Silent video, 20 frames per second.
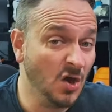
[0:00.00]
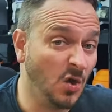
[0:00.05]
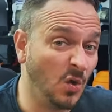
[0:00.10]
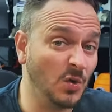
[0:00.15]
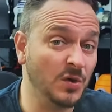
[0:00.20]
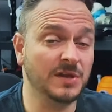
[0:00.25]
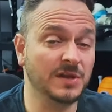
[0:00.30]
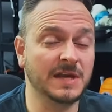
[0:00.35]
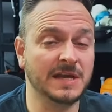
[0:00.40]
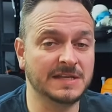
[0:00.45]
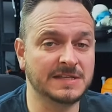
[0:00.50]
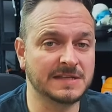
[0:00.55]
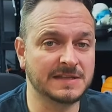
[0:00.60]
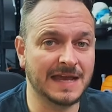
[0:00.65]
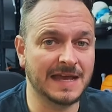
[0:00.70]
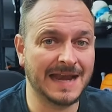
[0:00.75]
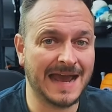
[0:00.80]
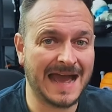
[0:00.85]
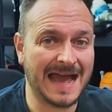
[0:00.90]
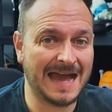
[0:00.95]
All you need to
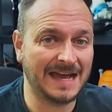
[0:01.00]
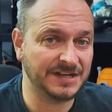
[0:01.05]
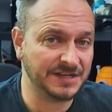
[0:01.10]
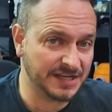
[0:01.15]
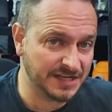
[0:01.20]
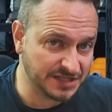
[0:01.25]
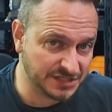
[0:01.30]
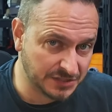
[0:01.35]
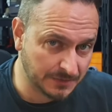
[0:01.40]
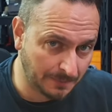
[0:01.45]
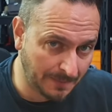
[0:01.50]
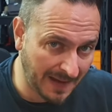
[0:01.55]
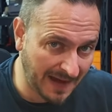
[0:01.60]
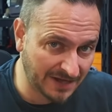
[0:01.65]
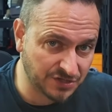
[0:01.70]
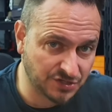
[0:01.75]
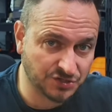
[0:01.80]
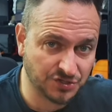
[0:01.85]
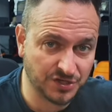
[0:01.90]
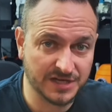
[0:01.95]
then add is the
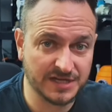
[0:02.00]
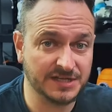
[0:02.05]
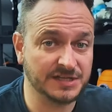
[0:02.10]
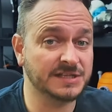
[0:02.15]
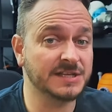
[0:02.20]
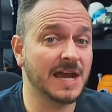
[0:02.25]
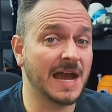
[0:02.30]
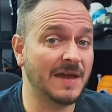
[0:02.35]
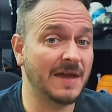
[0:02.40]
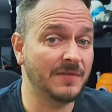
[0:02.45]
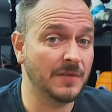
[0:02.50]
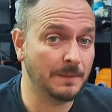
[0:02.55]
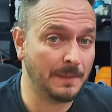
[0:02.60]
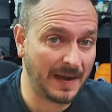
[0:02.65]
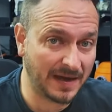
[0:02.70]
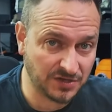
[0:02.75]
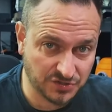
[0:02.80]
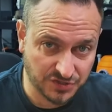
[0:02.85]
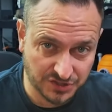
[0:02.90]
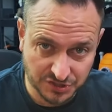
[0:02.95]
batteries and the
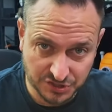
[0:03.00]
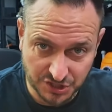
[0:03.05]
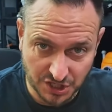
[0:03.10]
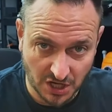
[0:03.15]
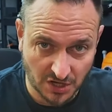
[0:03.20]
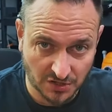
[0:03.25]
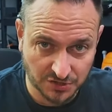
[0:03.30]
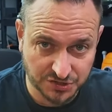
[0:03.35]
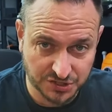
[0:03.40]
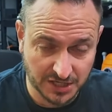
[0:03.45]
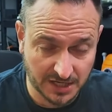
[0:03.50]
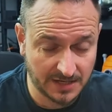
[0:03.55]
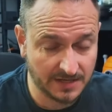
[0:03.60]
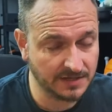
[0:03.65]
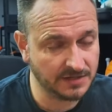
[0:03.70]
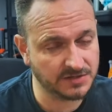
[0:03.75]
battery charger,